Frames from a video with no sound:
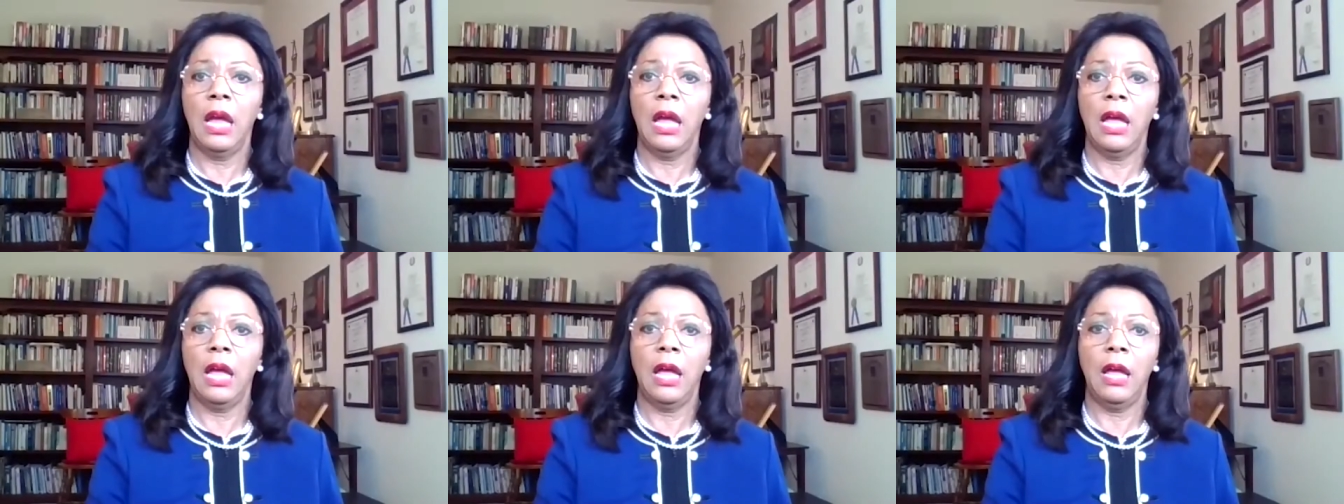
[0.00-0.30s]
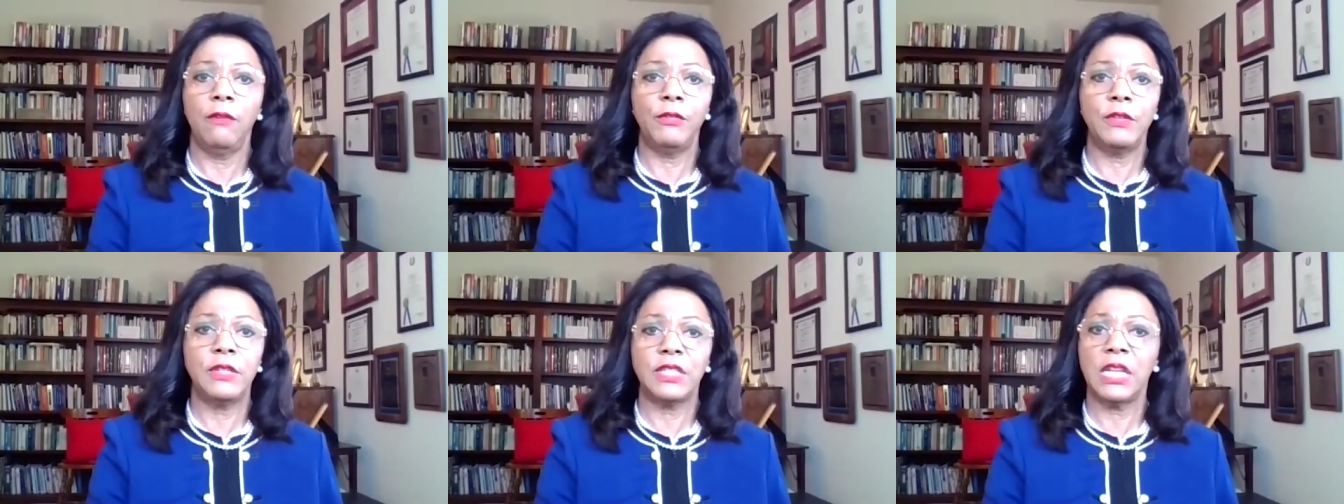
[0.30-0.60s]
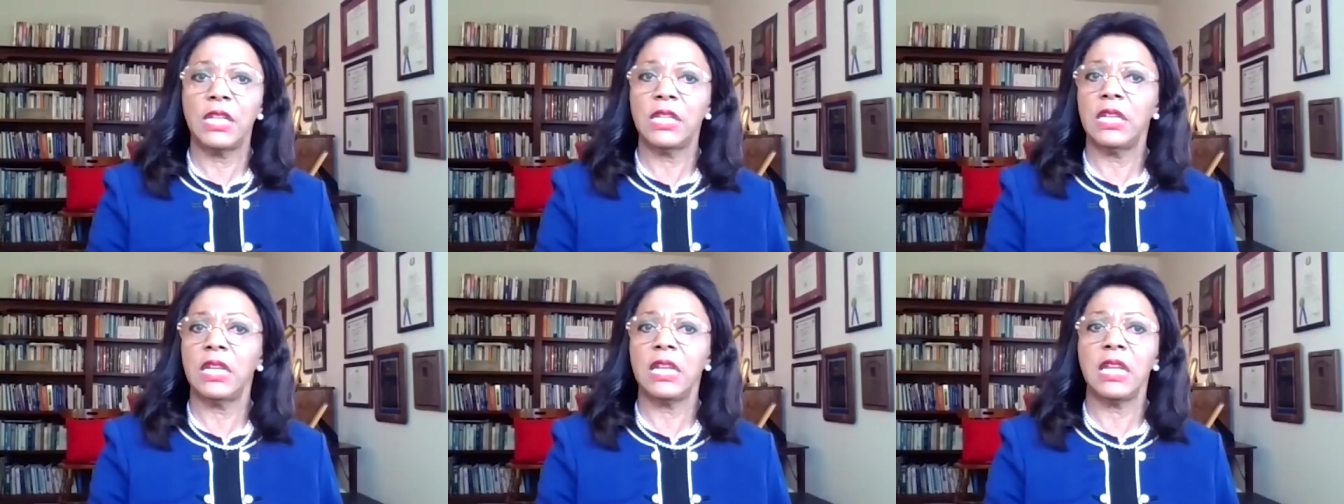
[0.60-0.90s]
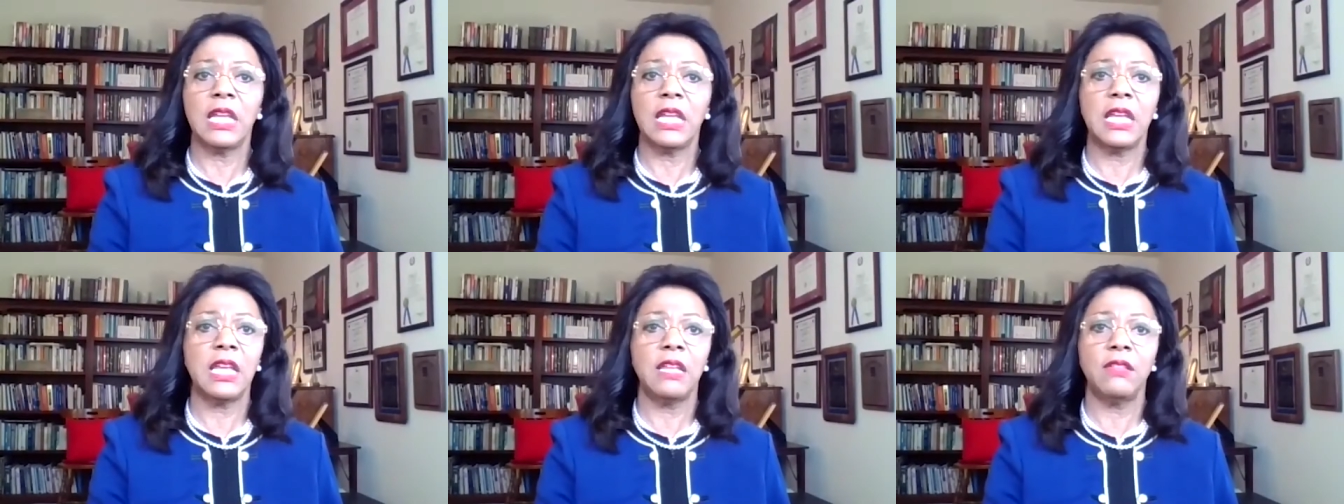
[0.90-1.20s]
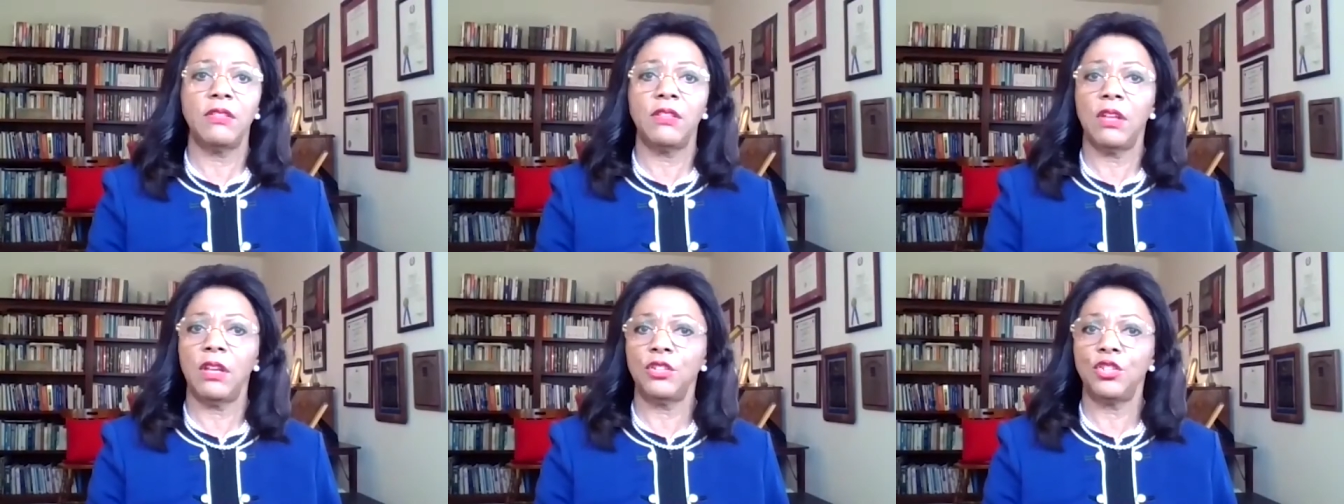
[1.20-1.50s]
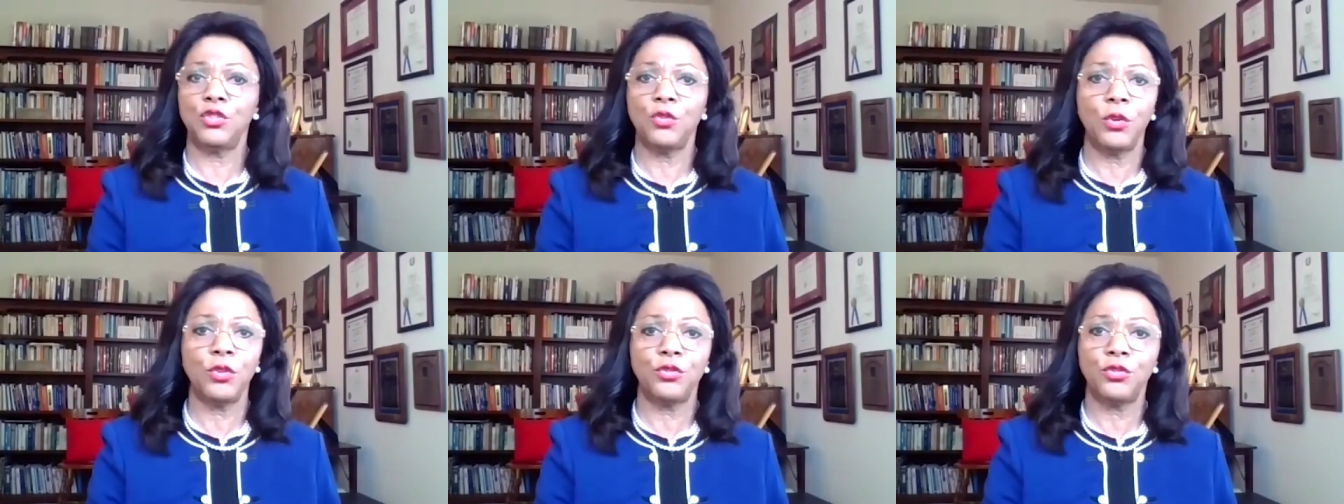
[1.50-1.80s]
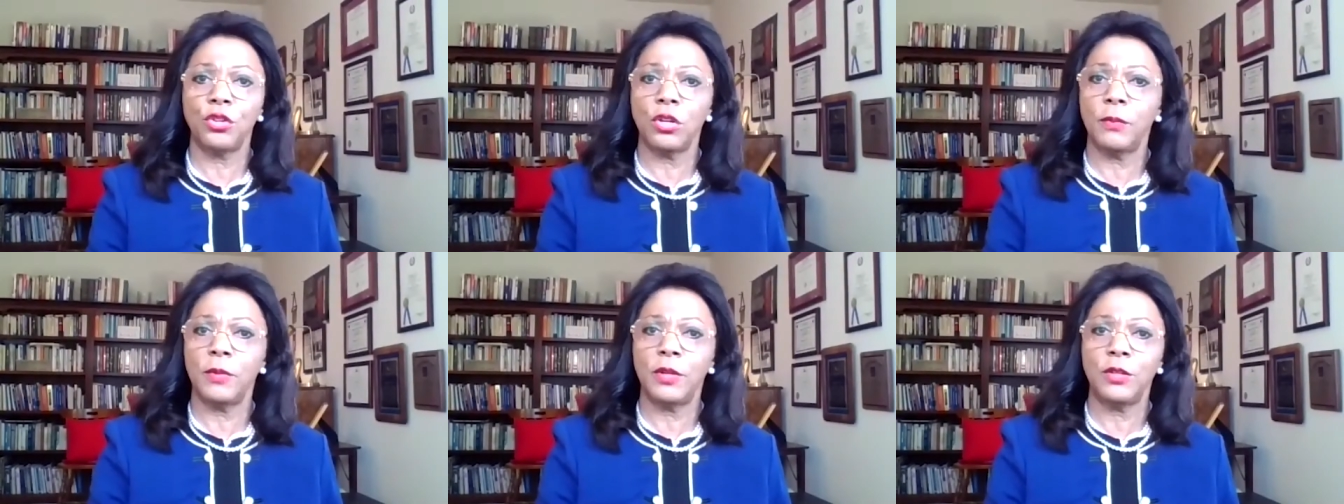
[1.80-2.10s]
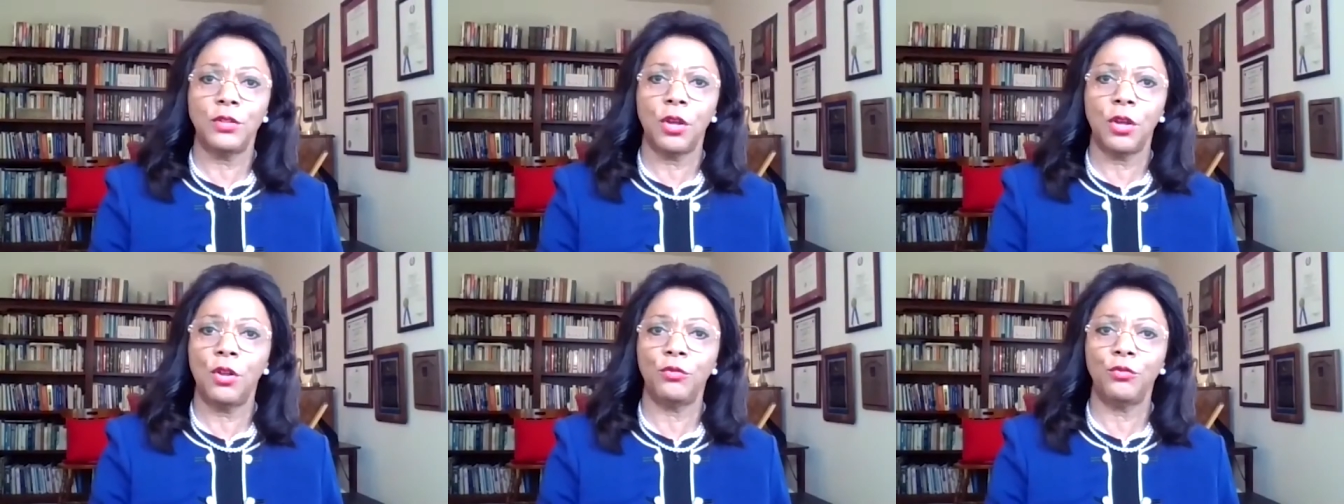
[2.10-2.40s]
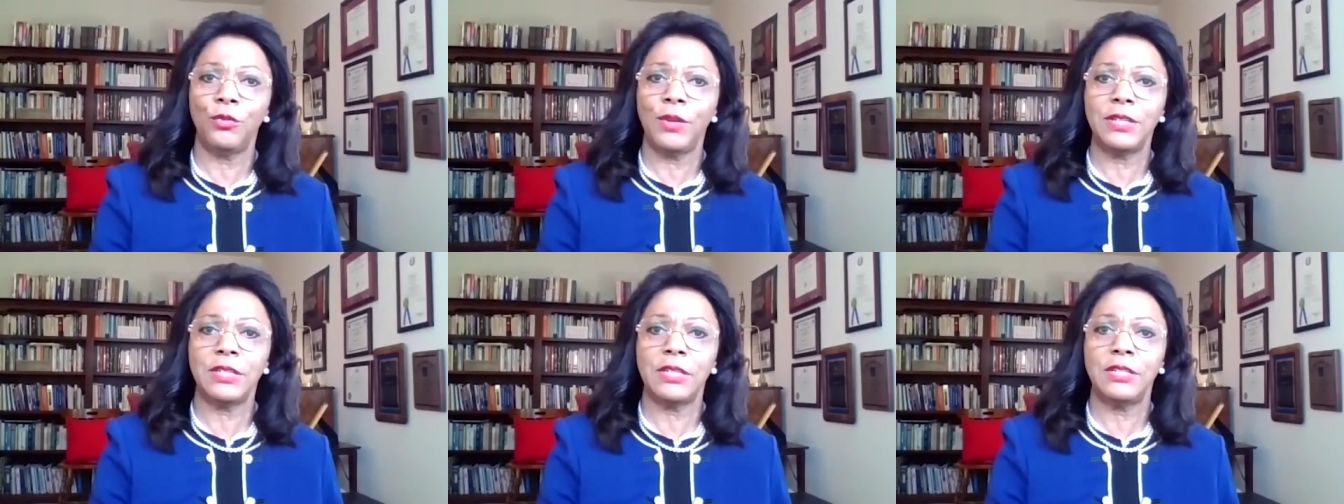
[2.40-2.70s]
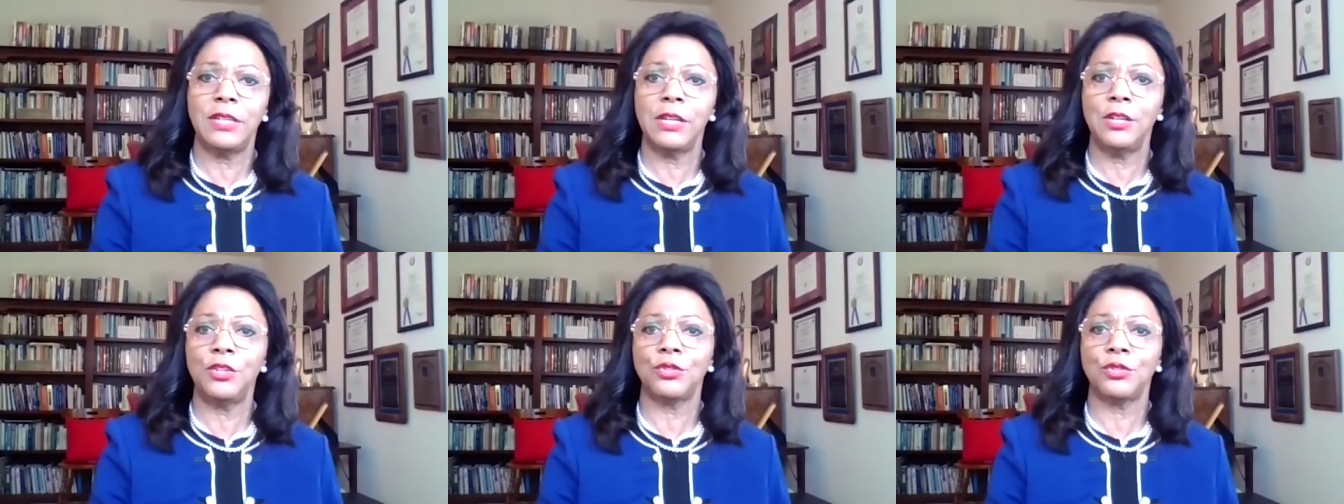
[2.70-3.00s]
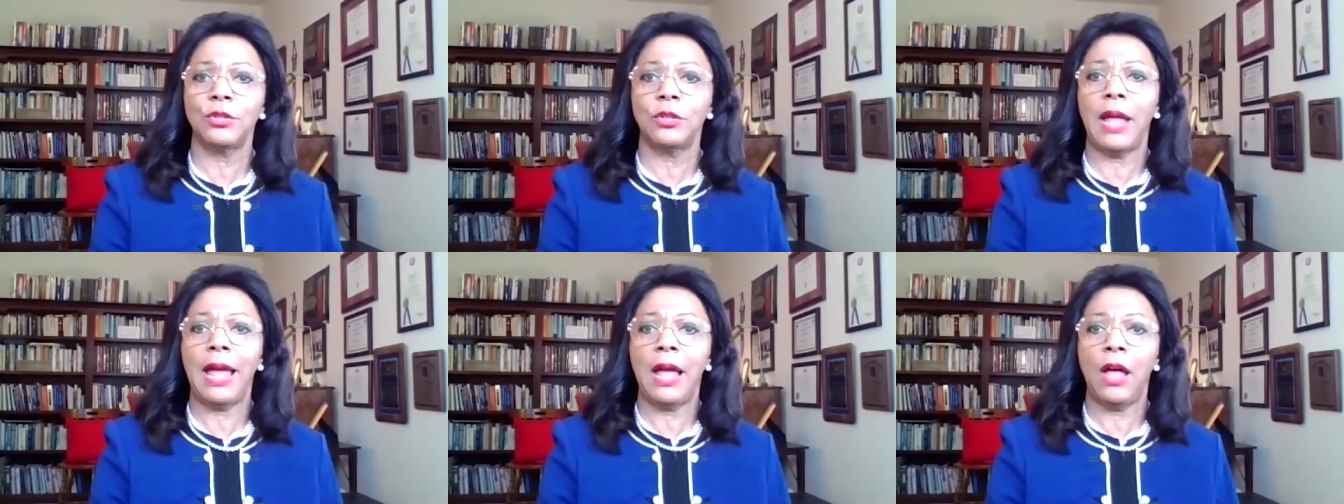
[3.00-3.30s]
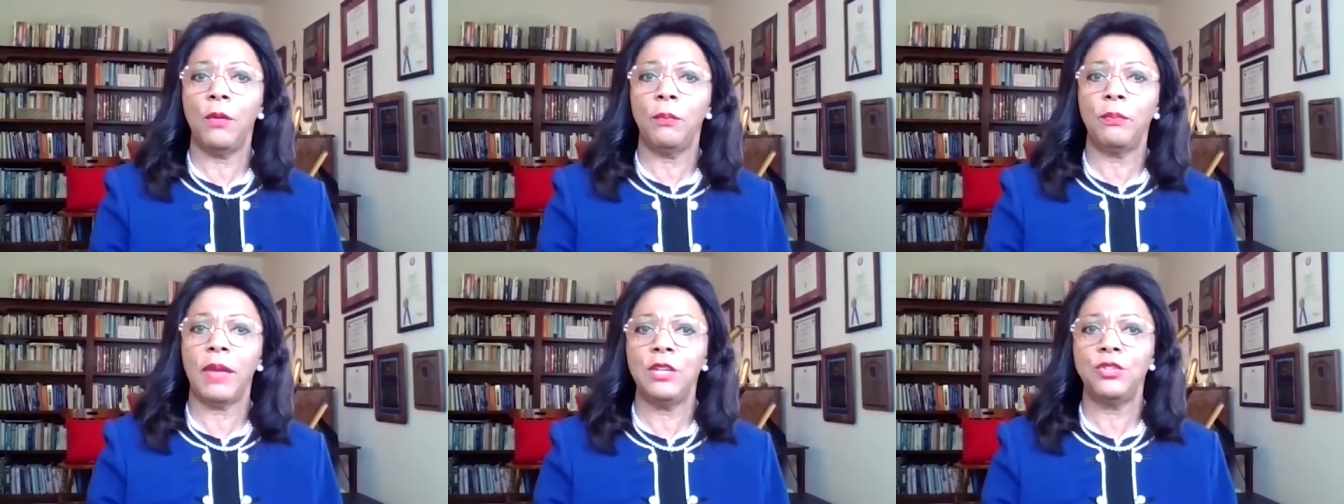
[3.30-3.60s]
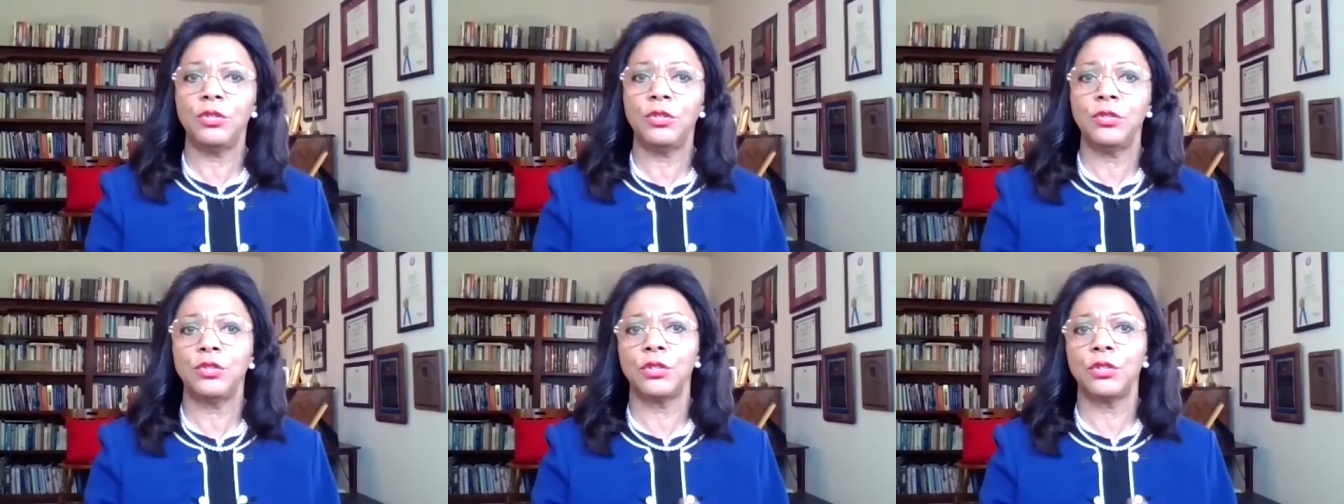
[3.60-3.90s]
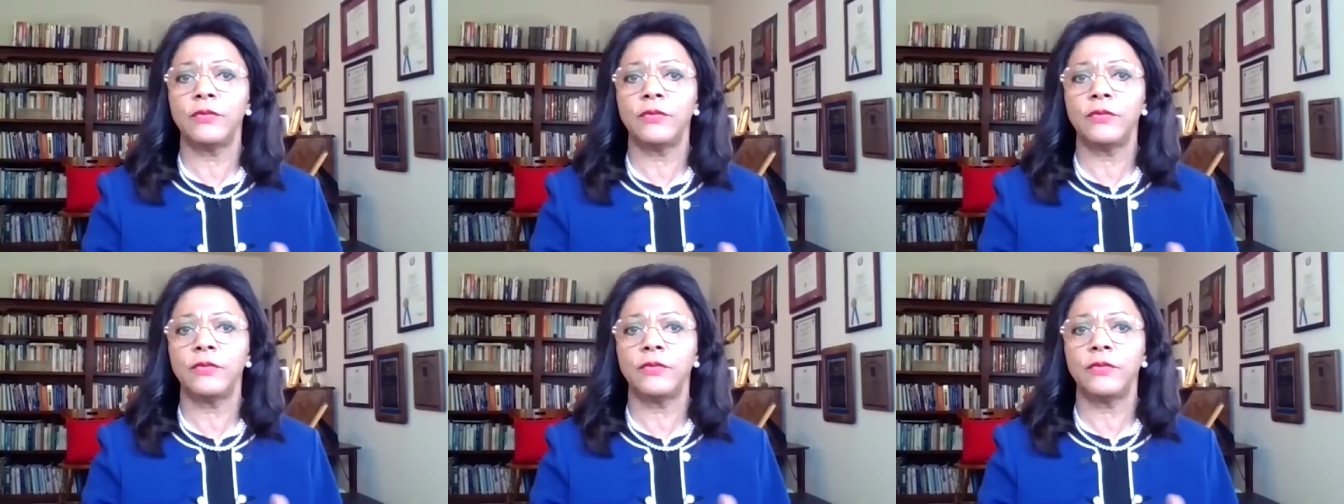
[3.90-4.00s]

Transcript: uh, facility, the short term adult residential, outpatient